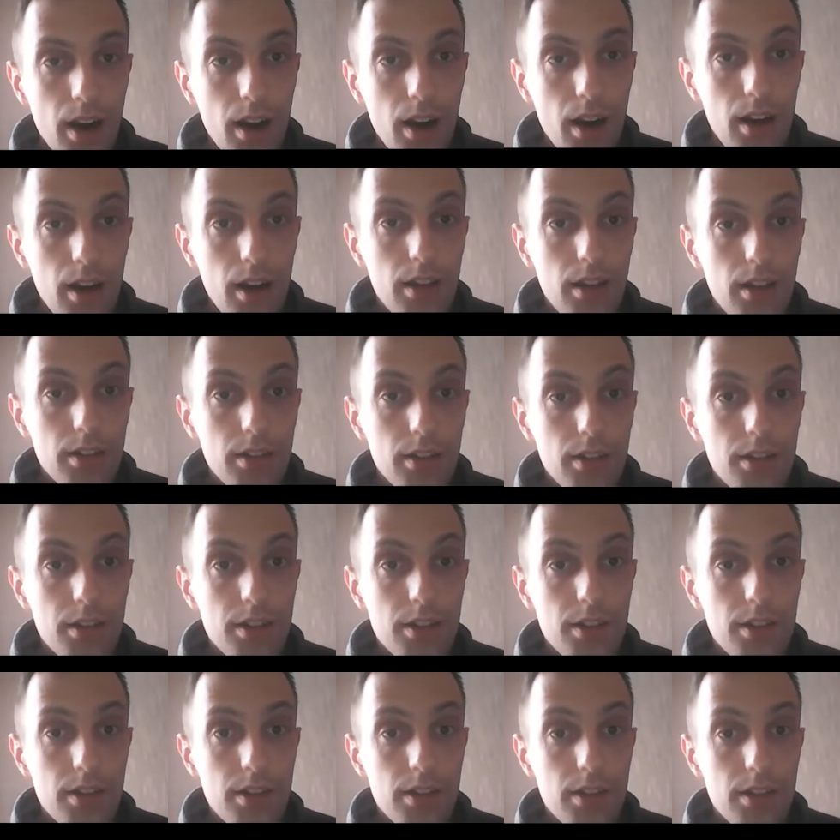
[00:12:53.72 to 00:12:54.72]
And
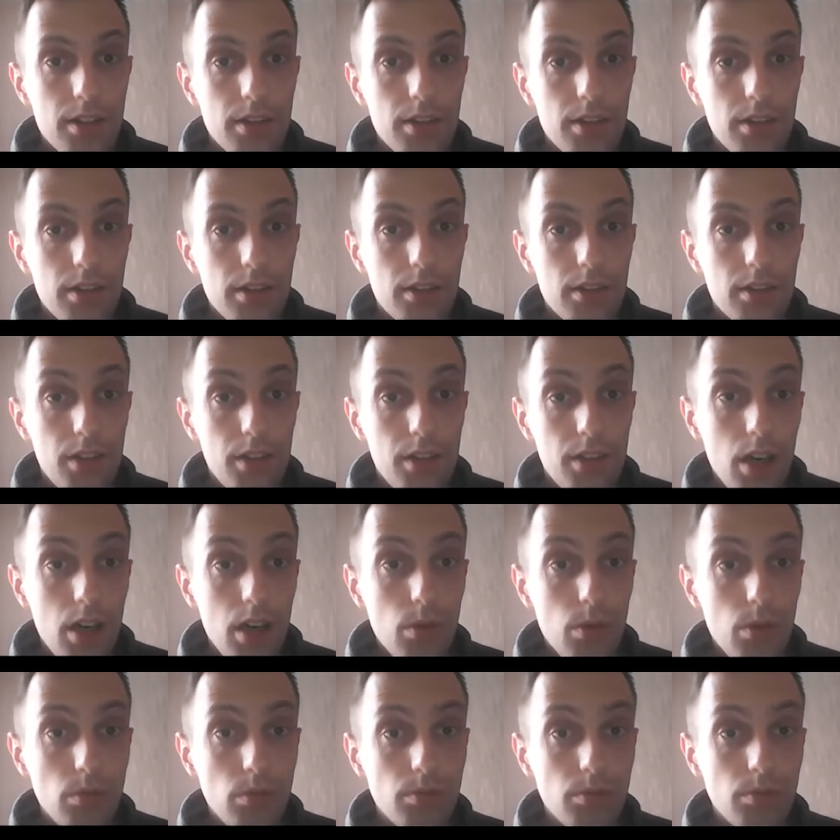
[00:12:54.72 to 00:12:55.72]

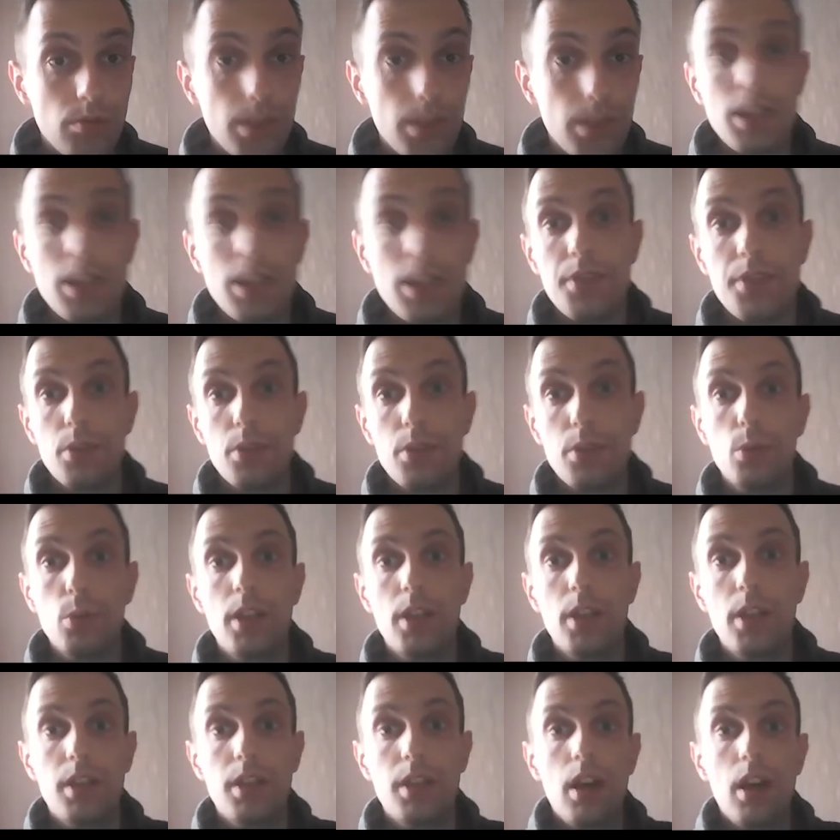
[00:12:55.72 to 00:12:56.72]
now let us
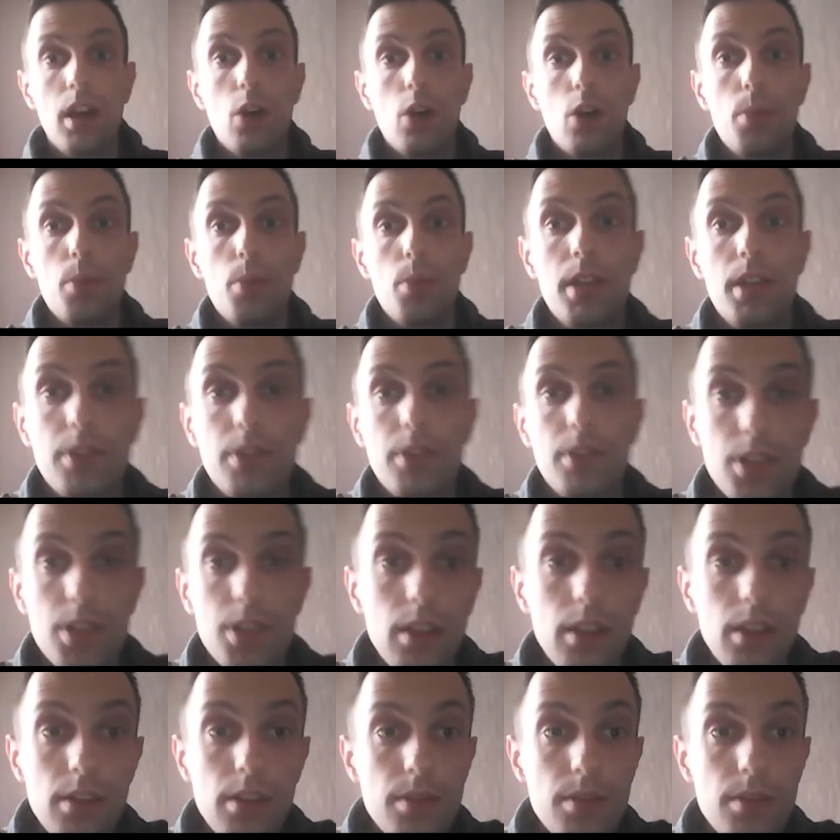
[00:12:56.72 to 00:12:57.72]
formulate our main
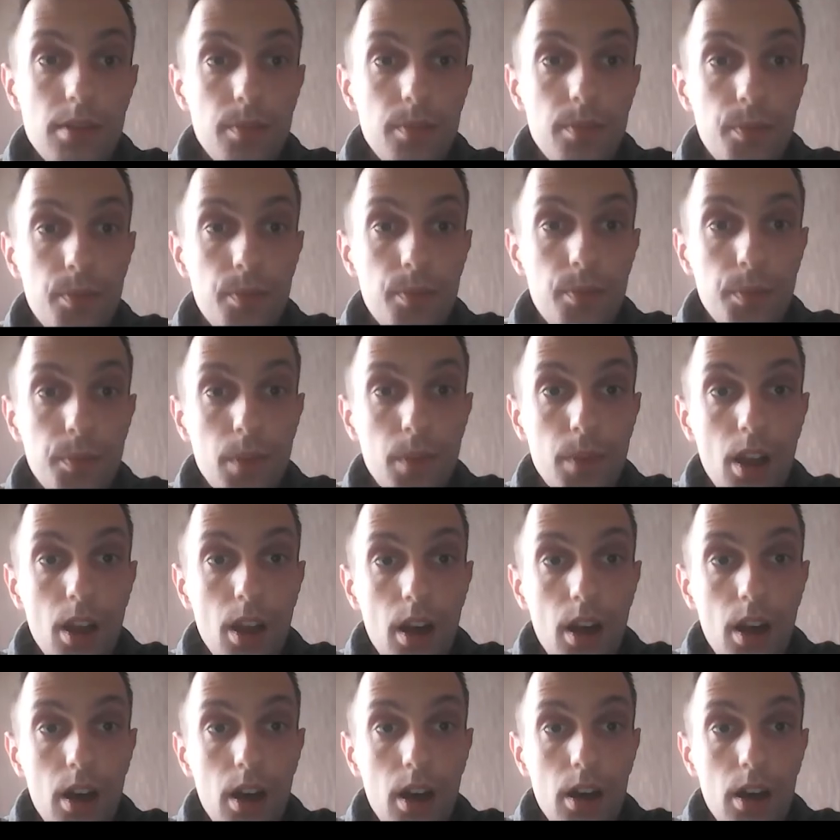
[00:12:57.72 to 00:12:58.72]
results.
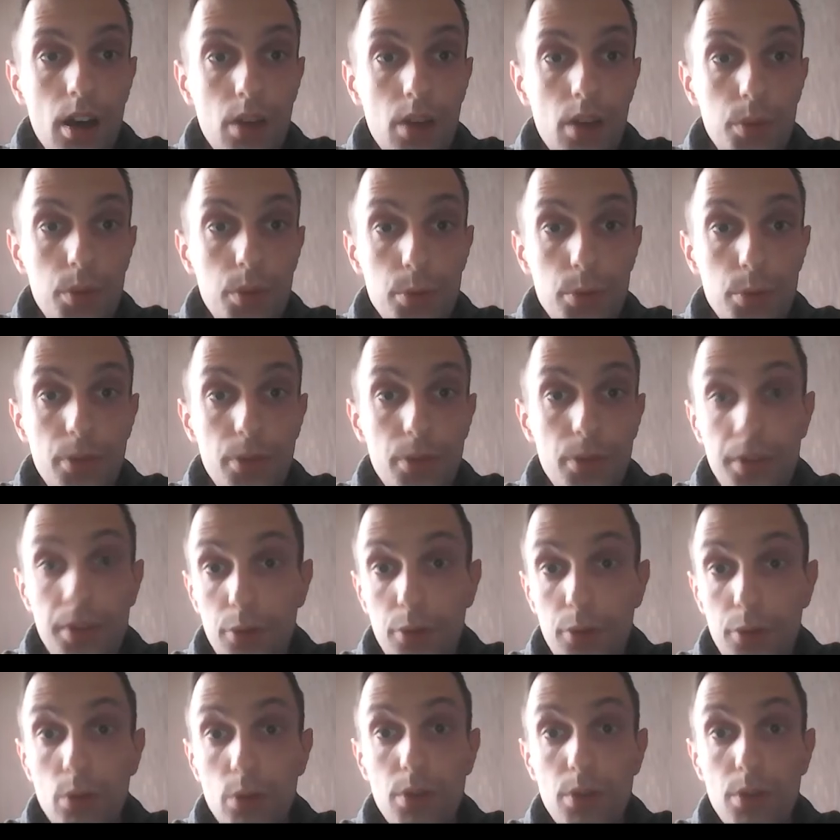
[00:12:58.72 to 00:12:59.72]
We prove the
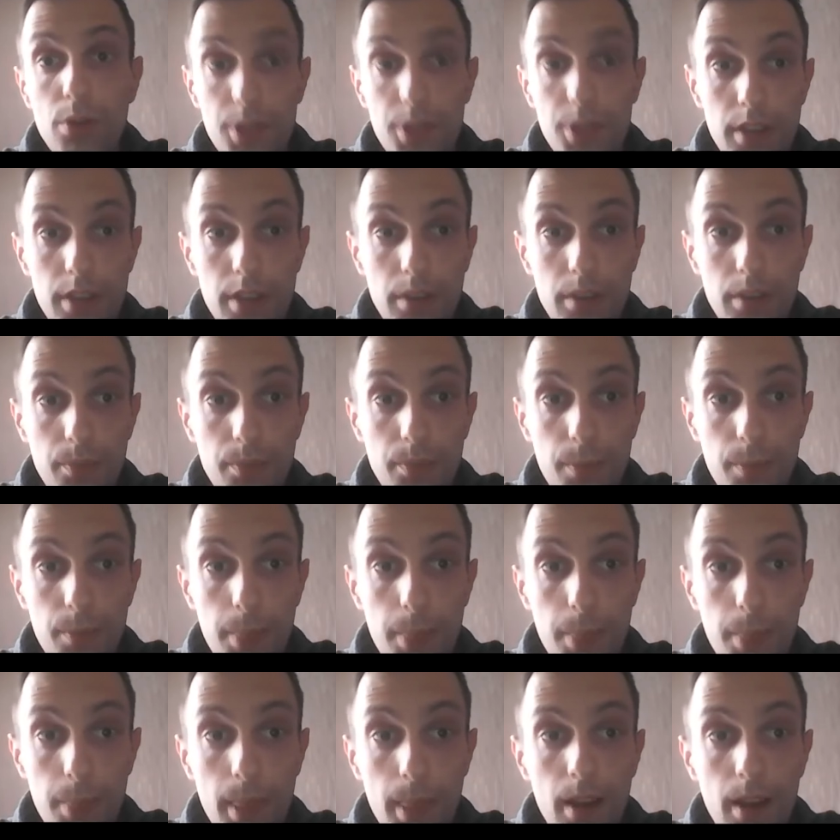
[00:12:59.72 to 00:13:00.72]
following theorem.
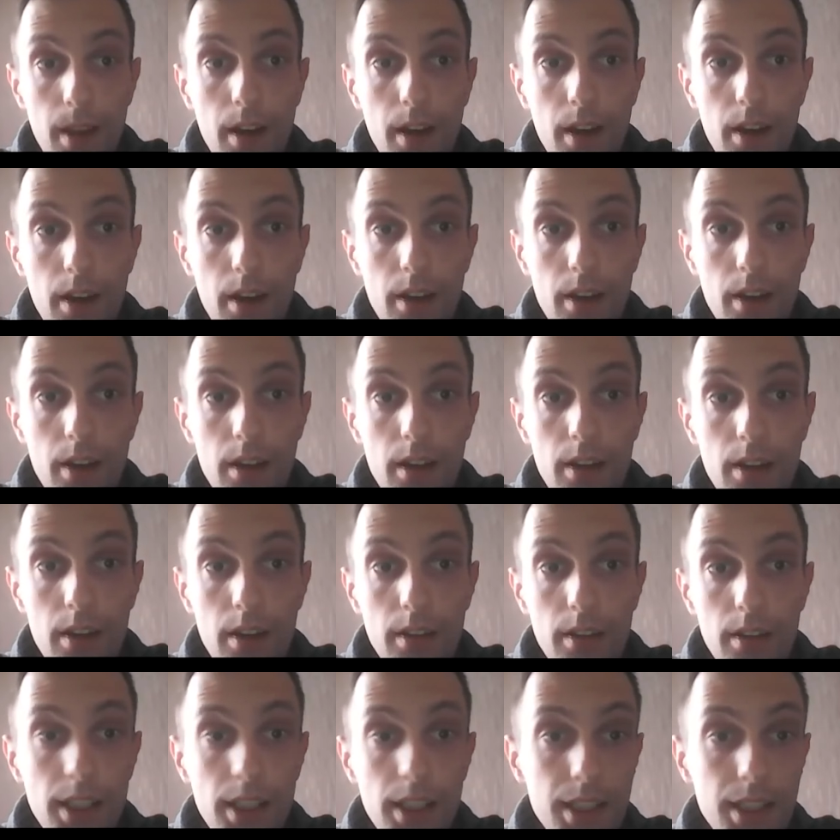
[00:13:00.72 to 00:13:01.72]

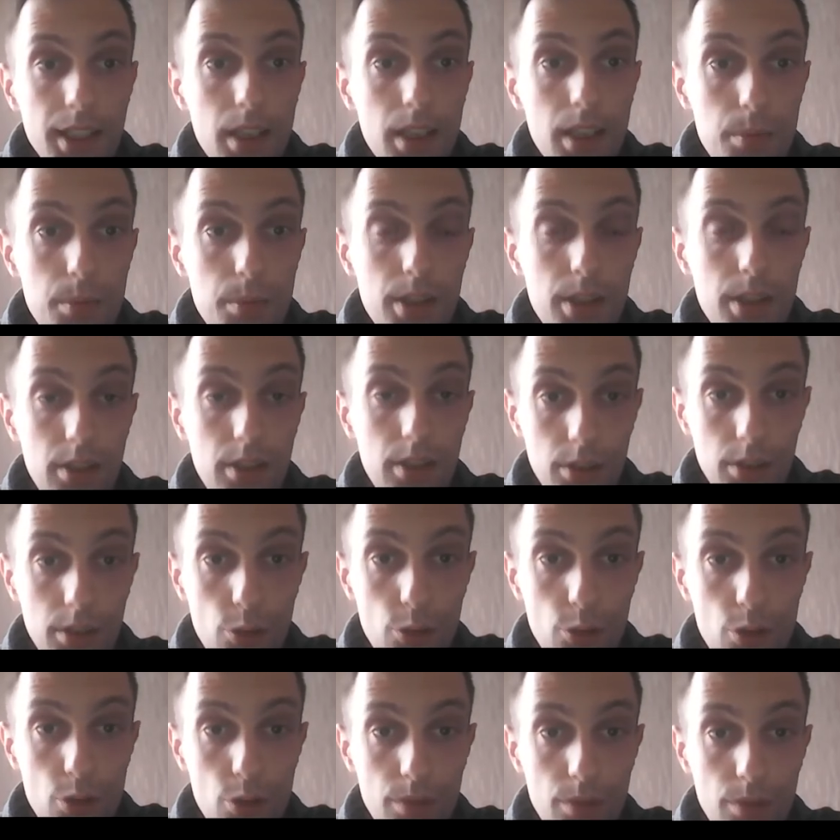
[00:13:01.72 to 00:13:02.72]
Let k be an
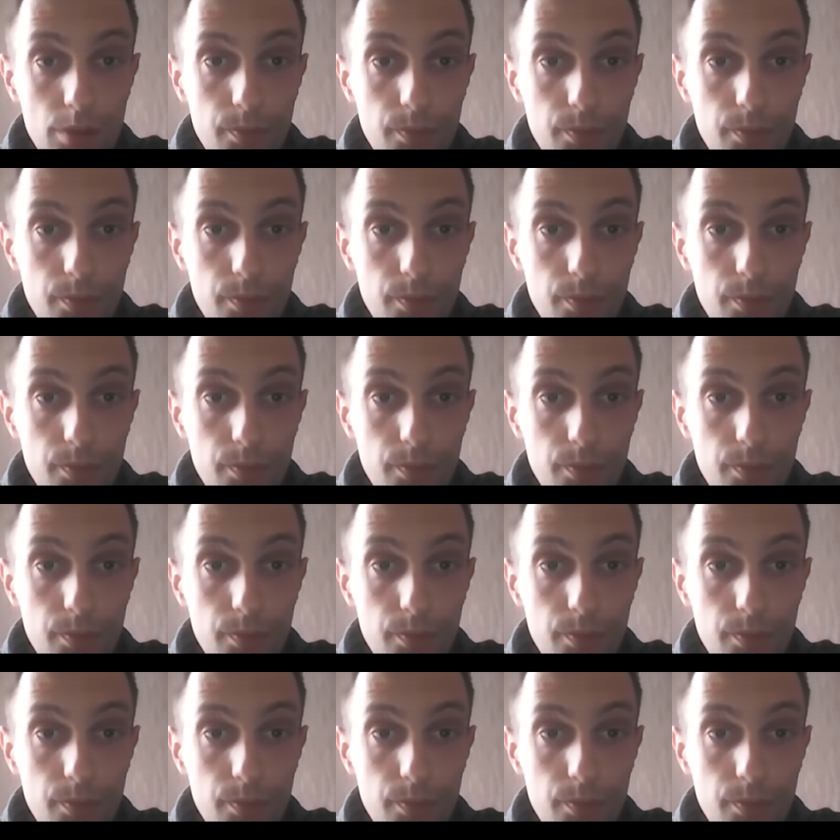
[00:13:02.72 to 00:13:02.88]
integer,